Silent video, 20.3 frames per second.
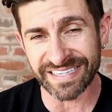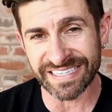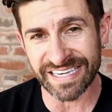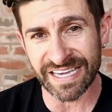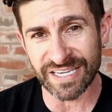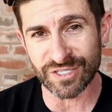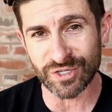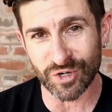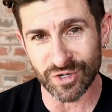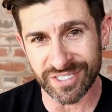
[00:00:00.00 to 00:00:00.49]
is
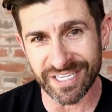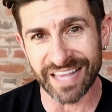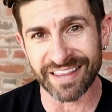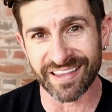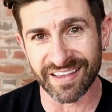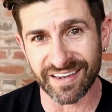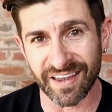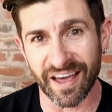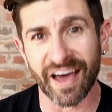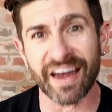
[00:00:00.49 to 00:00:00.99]
easier said
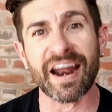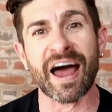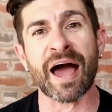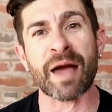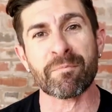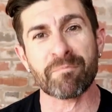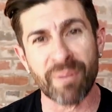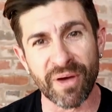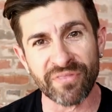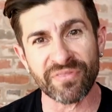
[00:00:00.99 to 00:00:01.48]
than done.
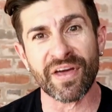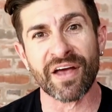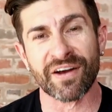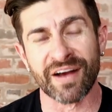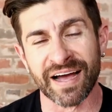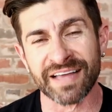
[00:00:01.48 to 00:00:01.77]
I've been there,